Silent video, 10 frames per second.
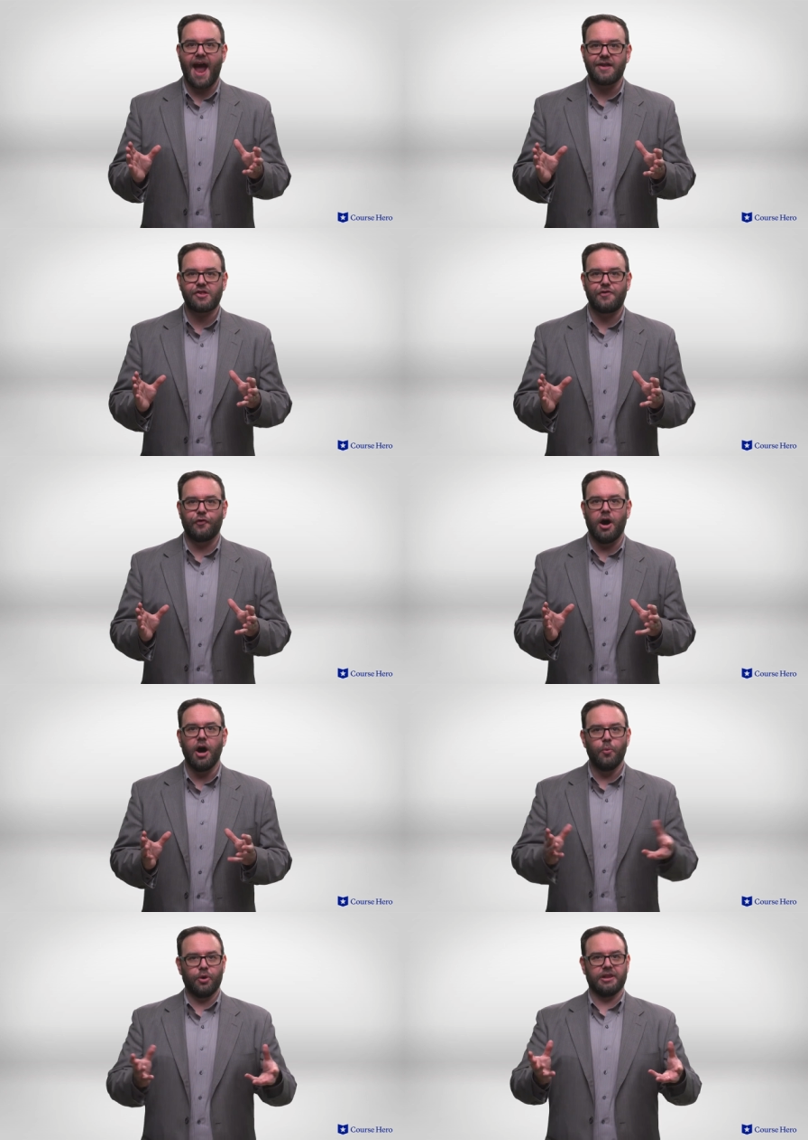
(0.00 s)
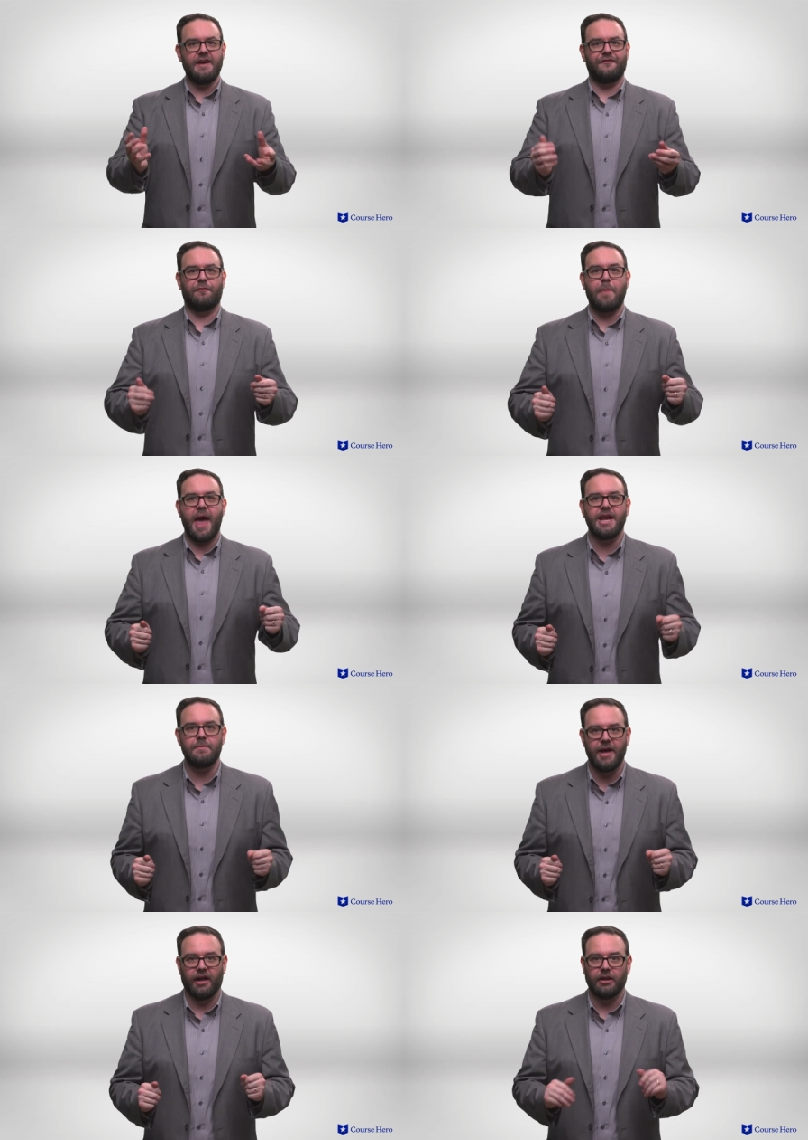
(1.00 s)
asks for a relief of
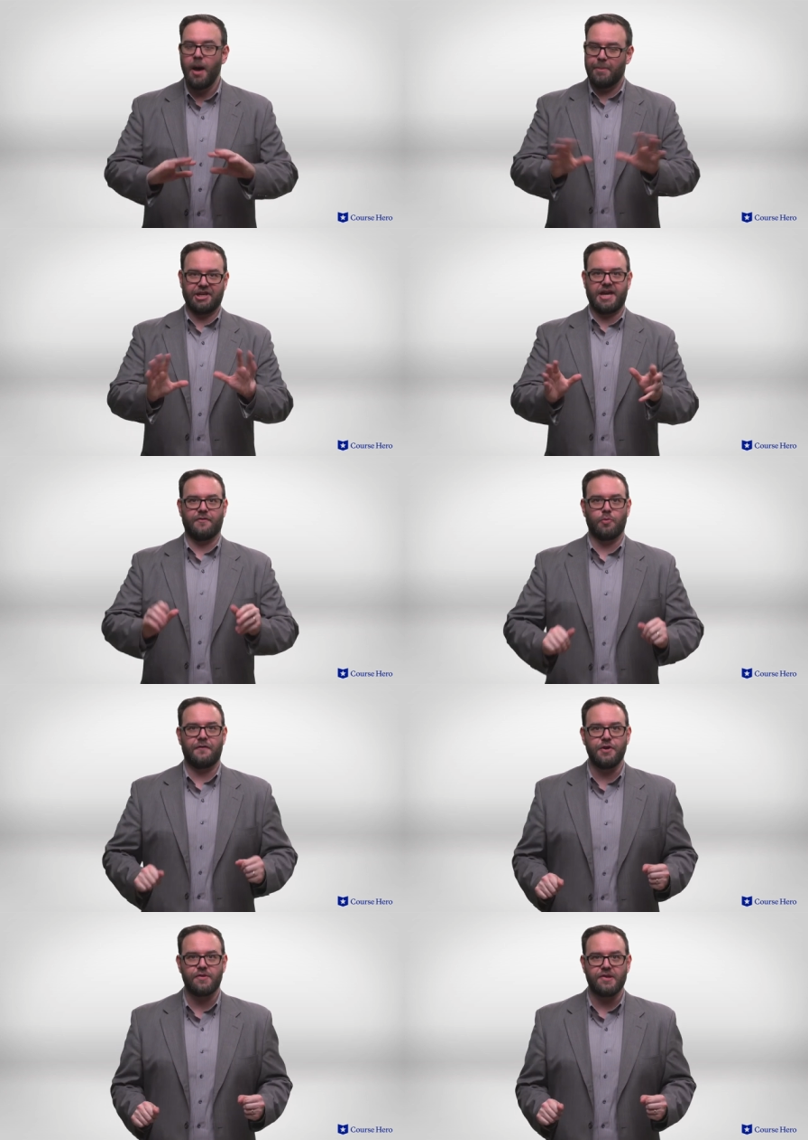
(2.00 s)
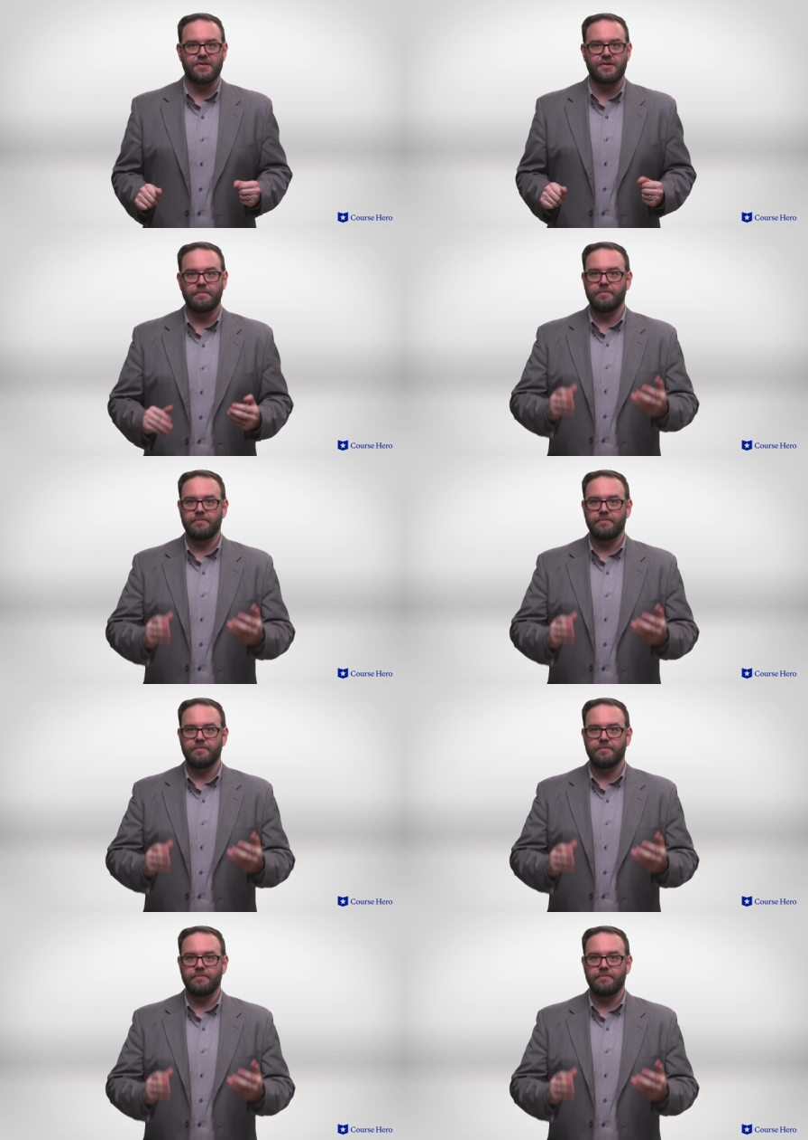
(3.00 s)
pain pill, but the giver refuses.